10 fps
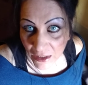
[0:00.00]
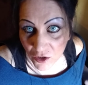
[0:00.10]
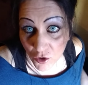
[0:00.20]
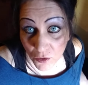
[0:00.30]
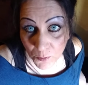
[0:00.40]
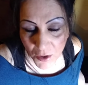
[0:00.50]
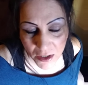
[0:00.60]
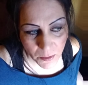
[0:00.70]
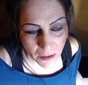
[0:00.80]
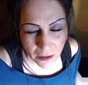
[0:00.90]

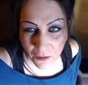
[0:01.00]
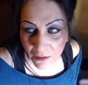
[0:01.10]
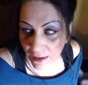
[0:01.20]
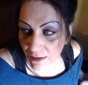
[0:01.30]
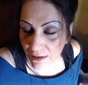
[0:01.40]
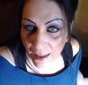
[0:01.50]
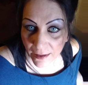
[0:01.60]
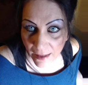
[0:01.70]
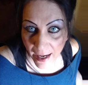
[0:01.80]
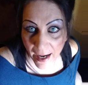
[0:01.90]
toothbrush, but little things
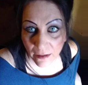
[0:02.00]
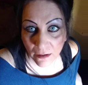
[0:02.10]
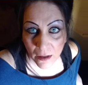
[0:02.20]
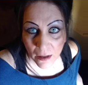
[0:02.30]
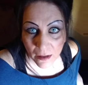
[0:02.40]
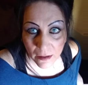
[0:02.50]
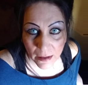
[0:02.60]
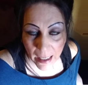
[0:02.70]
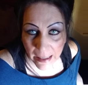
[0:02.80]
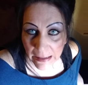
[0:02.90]
like that
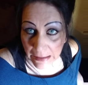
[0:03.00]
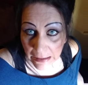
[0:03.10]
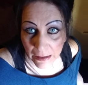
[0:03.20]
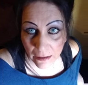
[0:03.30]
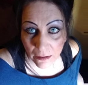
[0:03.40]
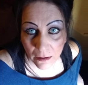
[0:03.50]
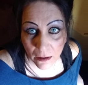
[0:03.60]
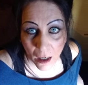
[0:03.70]
that I need